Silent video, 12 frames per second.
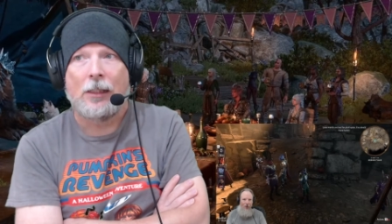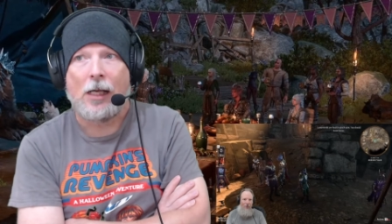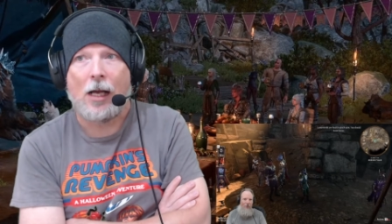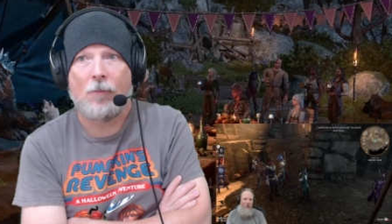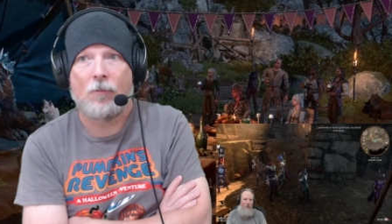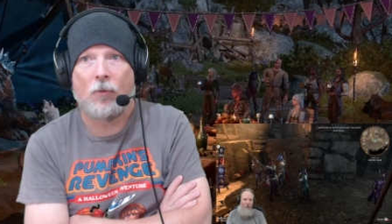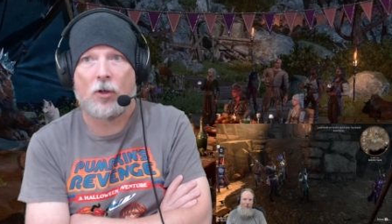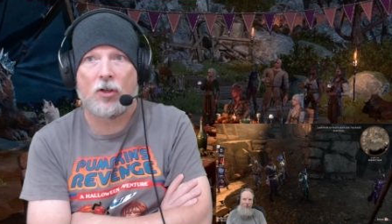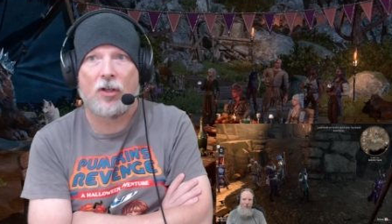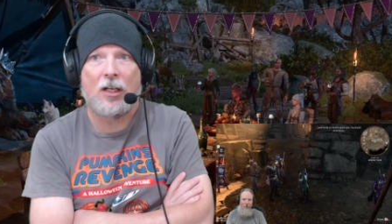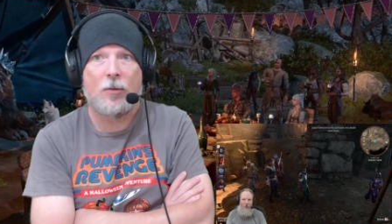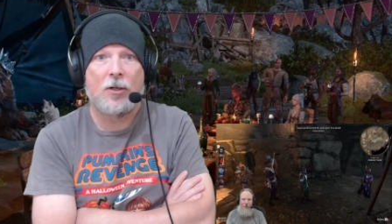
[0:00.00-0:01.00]
Um,
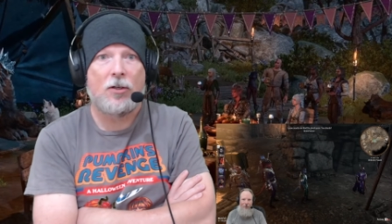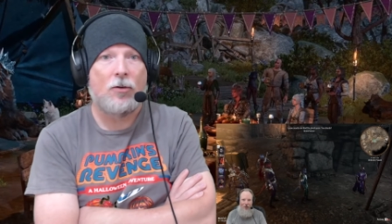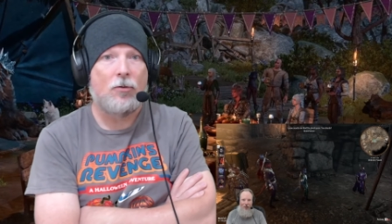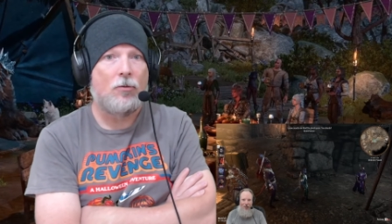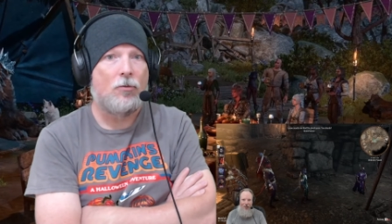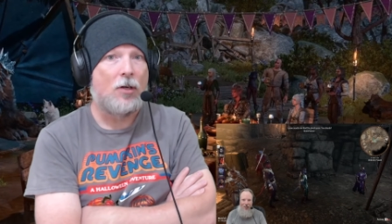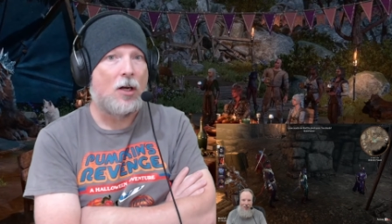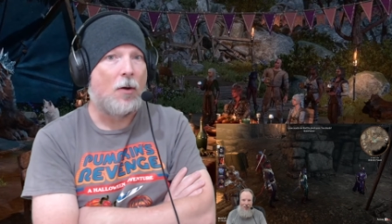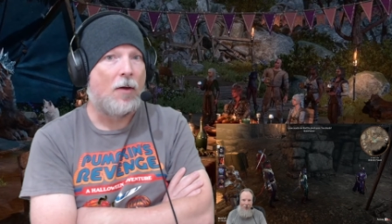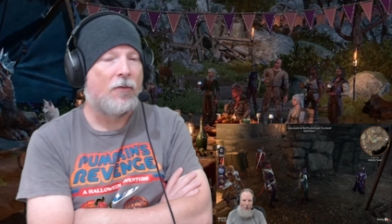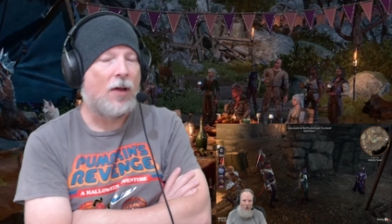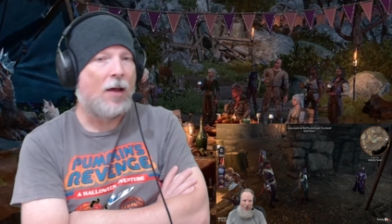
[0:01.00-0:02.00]
which leads me to, you know,
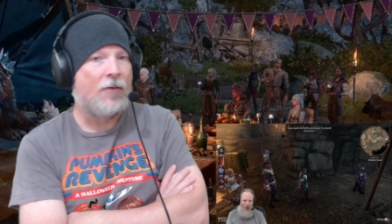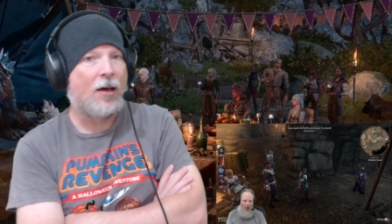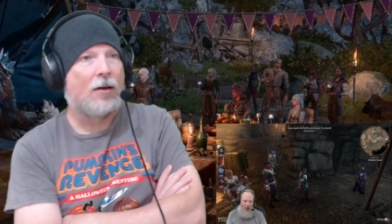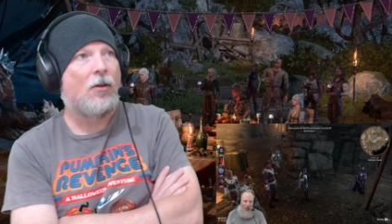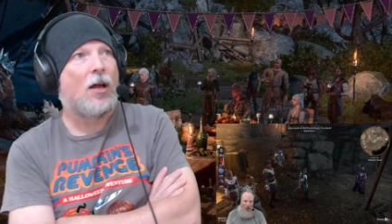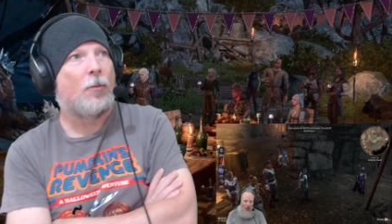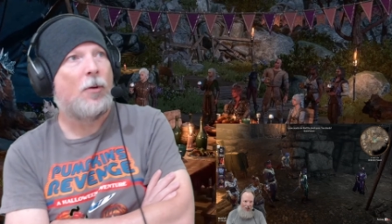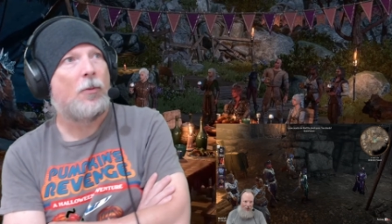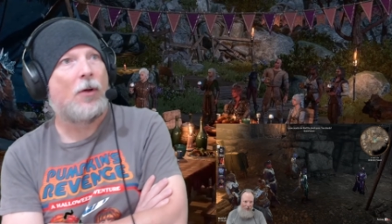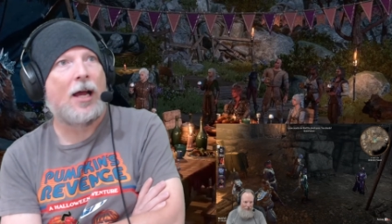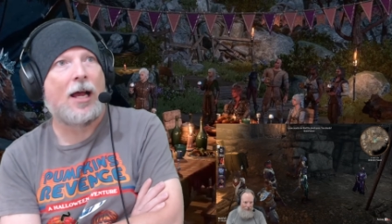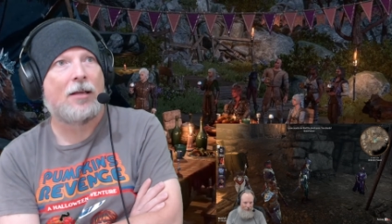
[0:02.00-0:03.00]
I've I've had a lot of
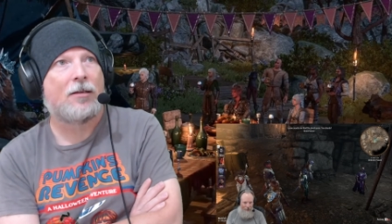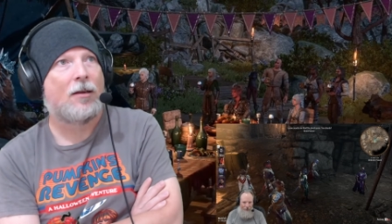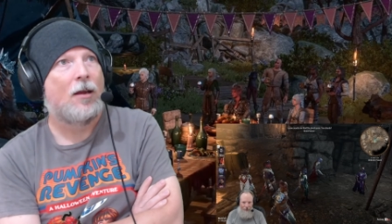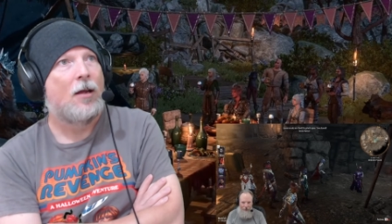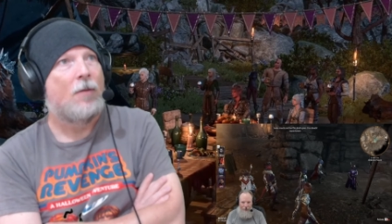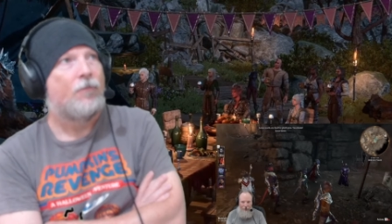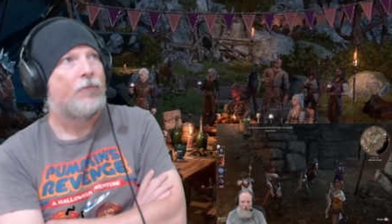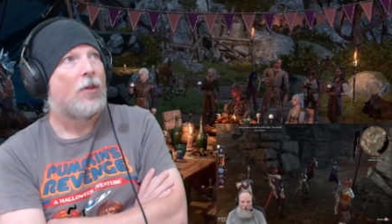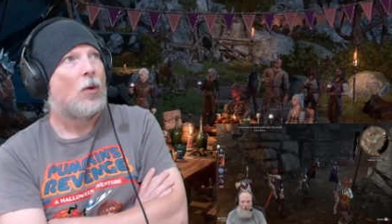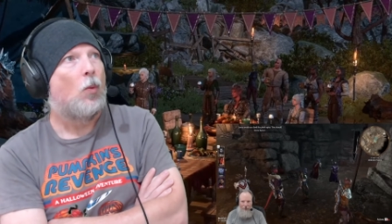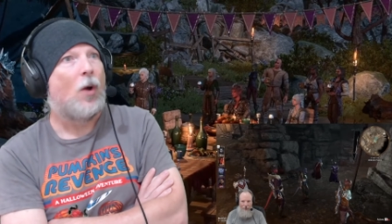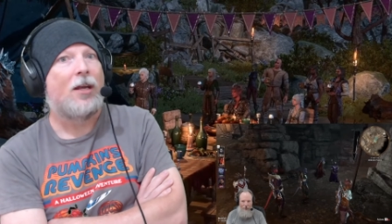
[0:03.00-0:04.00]
people ask,
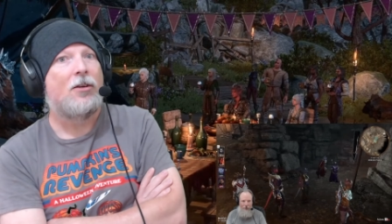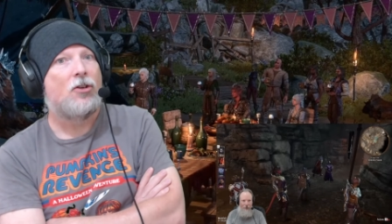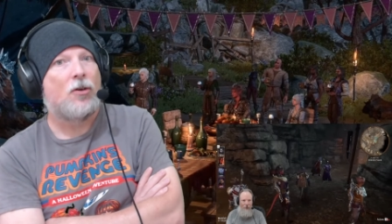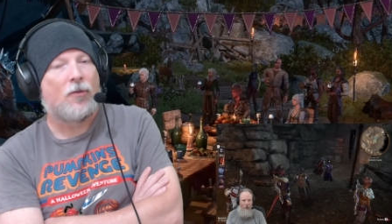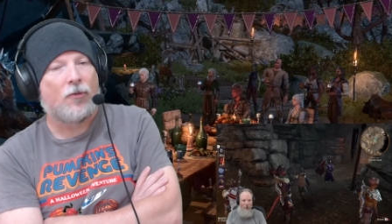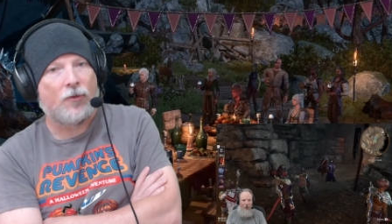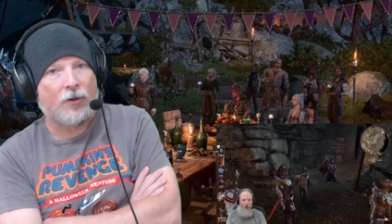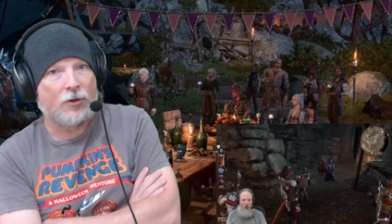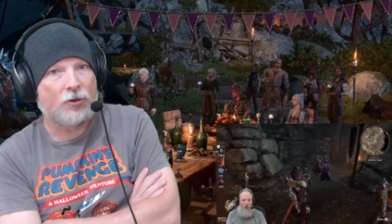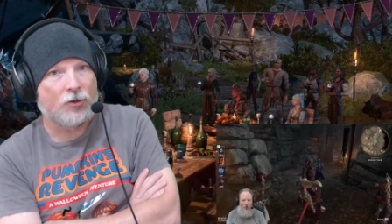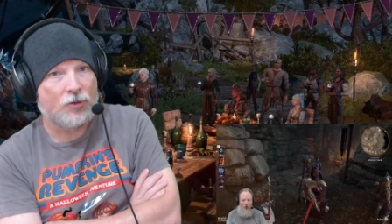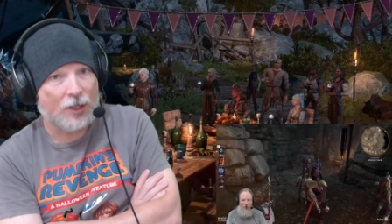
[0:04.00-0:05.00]
why didn't you ever
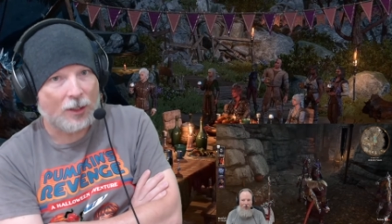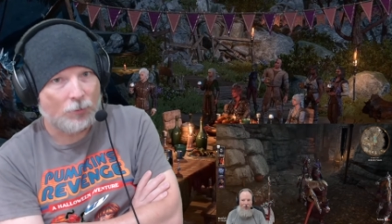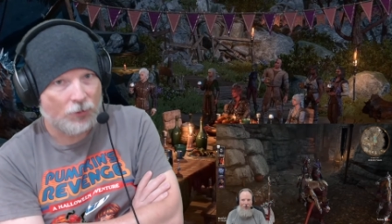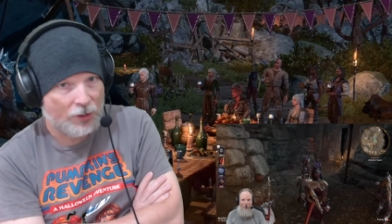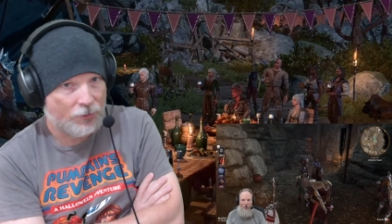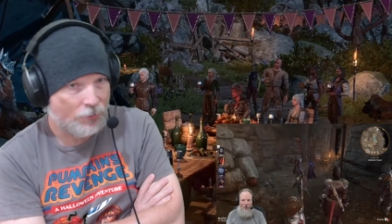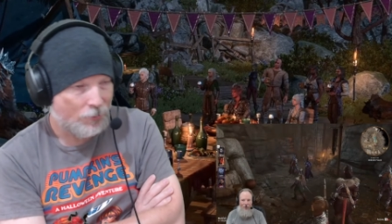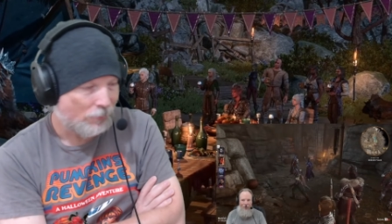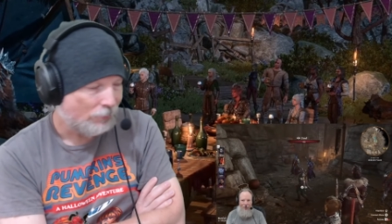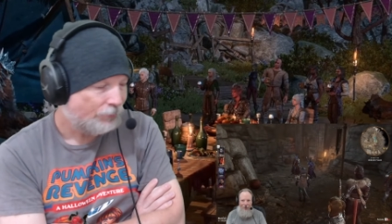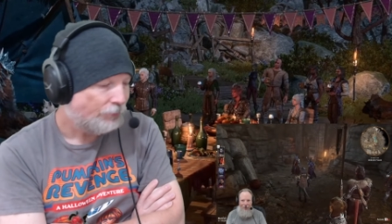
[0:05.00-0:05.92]
finish your second playthrough?